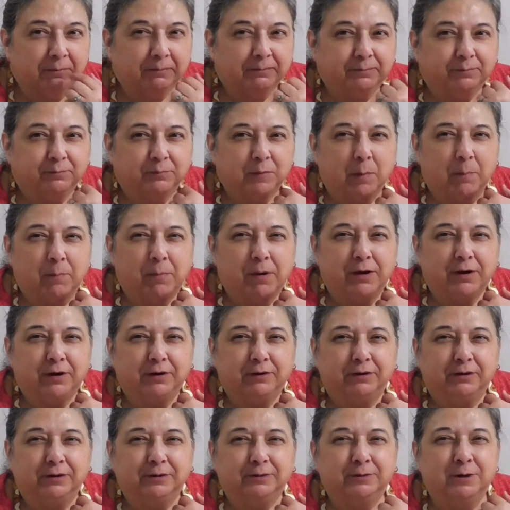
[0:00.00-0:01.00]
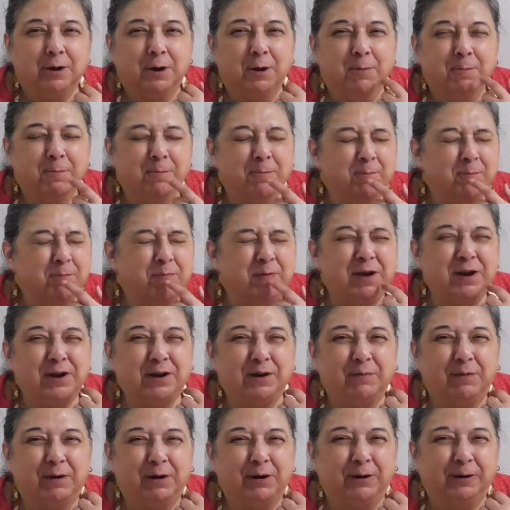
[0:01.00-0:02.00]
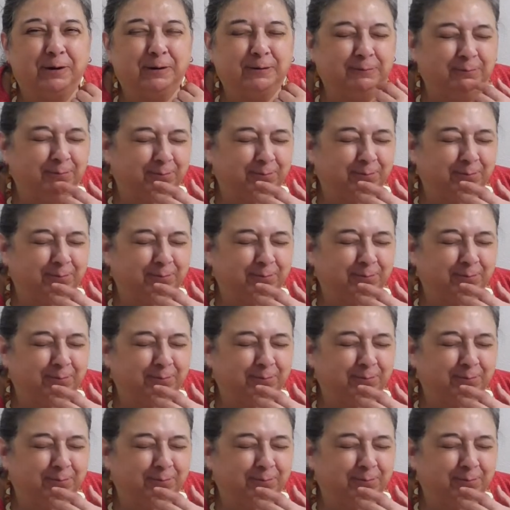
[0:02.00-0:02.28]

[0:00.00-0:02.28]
My butter, peanut butter.